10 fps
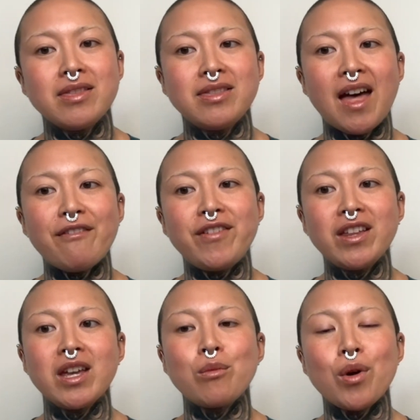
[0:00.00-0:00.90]
That
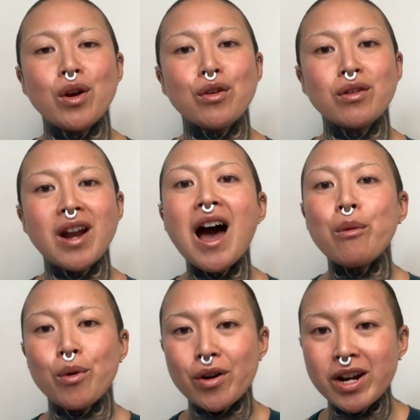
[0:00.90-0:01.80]
feeling where you're not
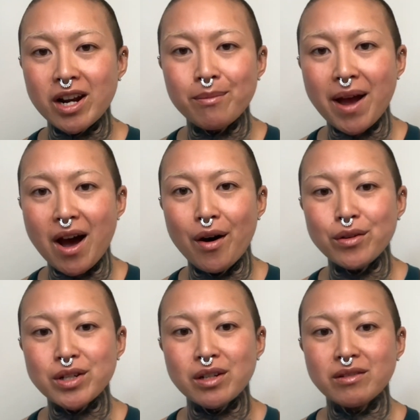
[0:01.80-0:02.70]
worrying
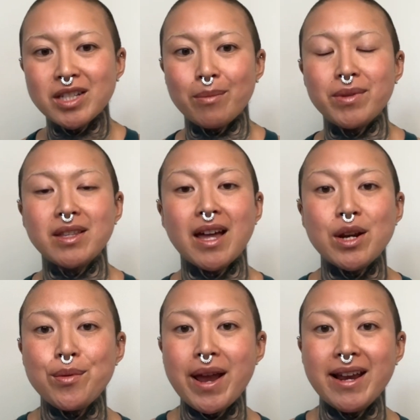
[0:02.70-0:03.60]
about something that
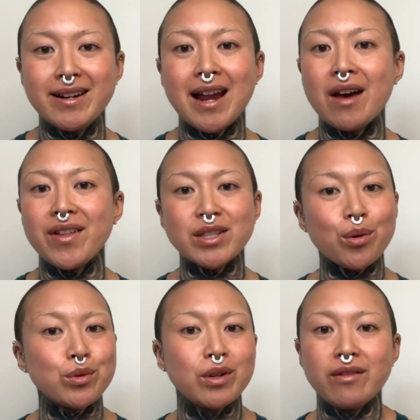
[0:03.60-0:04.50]
you ate and how that's
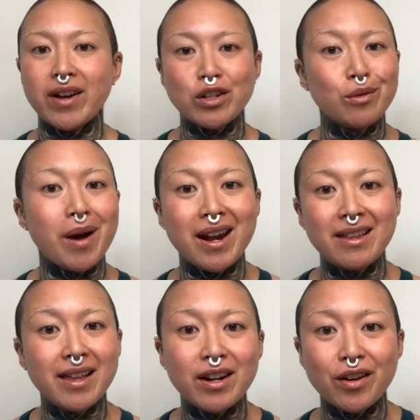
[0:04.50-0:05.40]
going to affect your body
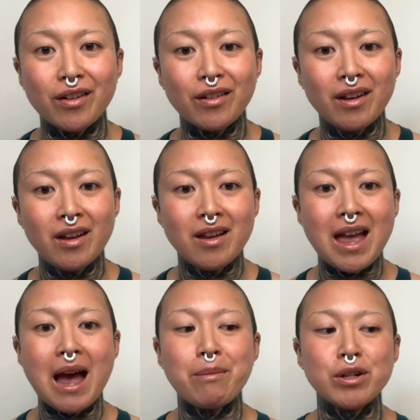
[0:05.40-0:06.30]
later.
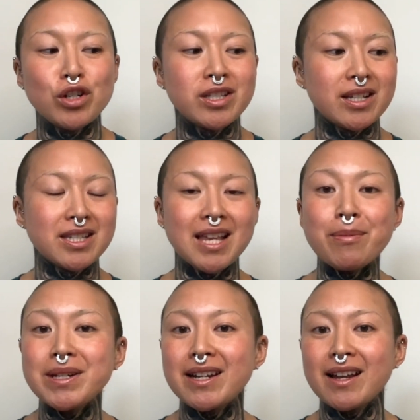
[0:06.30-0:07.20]
How about just
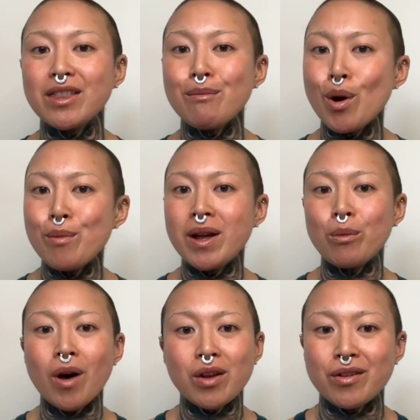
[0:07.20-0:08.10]
accepting at the moment
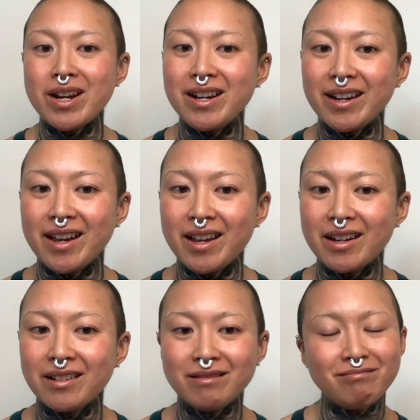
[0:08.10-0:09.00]
while you're eating it,
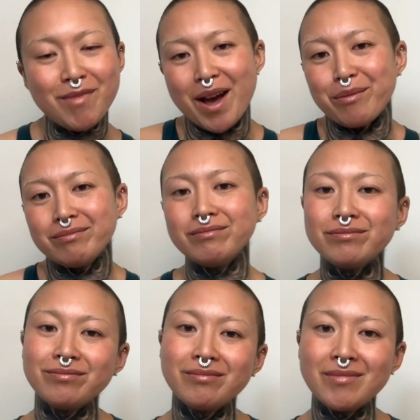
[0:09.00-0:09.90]
wow,
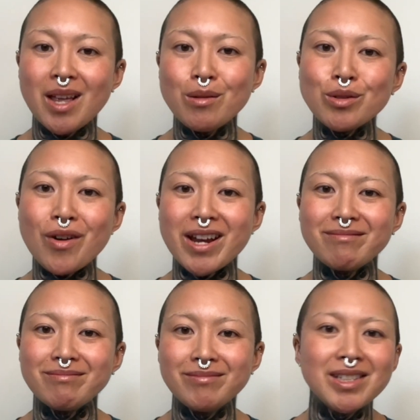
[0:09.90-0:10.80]
that was great,
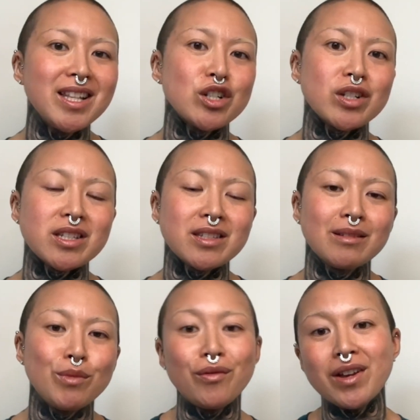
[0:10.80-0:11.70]
delicious,
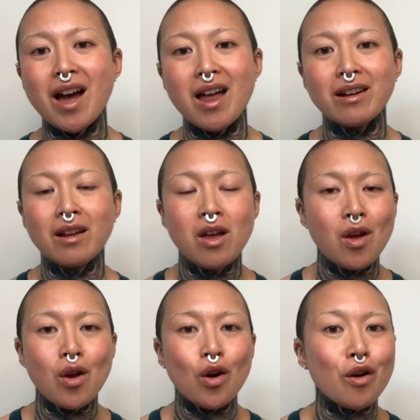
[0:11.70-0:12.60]
moving on.
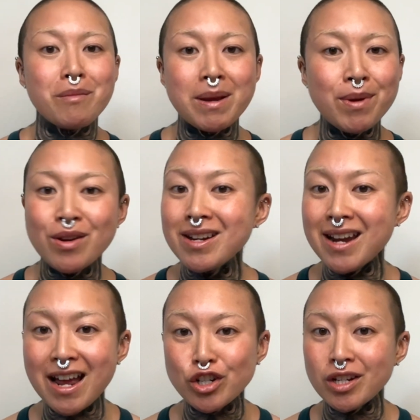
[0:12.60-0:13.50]
Or maybe you didn't
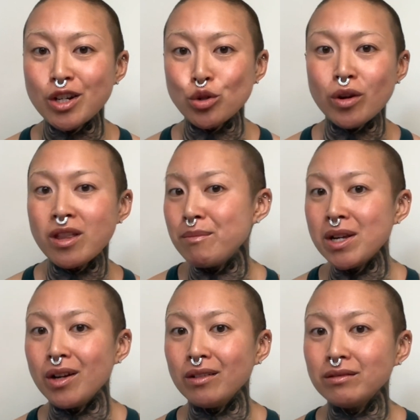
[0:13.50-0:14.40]
actually enjoy the
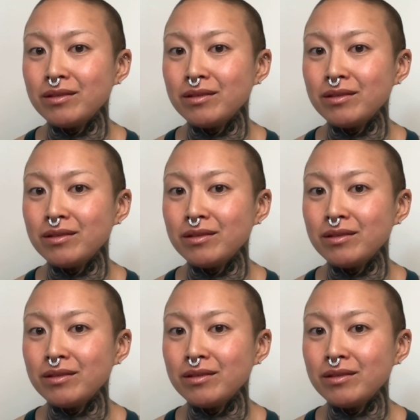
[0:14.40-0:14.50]
meal.